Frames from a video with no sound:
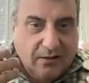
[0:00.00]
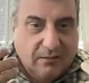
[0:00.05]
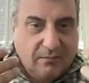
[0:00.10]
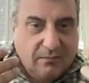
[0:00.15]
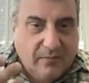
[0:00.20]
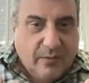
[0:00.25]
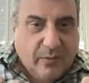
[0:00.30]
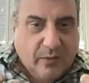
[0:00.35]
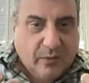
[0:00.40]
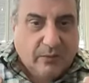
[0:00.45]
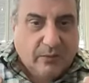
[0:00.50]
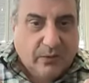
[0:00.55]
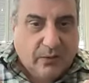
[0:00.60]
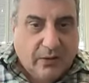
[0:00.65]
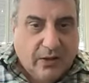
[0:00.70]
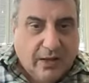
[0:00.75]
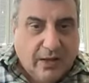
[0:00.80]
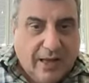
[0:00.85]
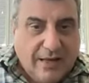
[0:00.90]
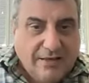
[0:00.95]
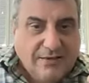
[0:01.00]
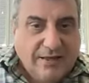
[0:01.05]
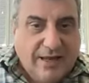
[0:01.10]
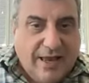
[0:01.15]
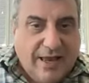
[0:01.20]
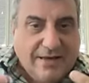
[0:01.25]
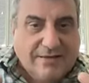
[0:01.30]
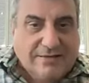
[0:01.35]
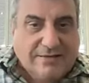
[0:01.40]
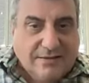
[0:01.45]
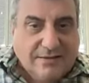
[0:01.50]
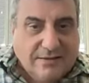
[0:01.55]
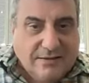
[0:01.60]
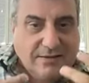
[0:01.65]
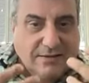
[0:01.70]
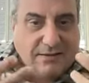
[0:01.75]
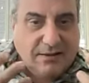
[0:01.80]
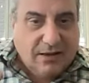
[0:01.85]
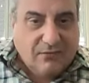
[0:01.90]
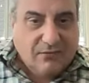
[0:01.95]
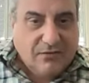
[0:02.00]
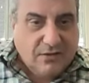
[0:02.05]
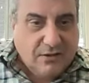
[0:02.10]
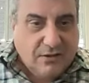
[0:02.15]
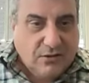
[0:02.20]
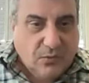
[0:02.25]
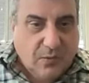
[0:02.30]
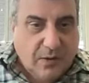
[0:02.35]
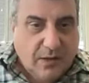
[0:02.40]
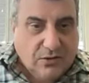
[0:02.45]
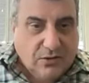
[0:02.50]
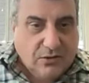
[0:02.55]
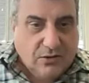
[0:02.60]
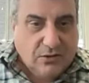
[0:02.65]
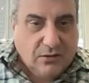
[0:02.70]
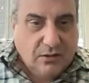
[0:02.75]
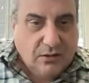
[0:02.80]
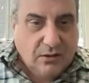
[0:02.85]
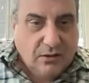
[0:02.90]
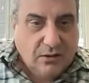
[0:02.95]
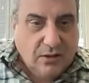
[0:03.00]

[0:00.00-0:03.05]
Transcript: memorable as the essence of a situation.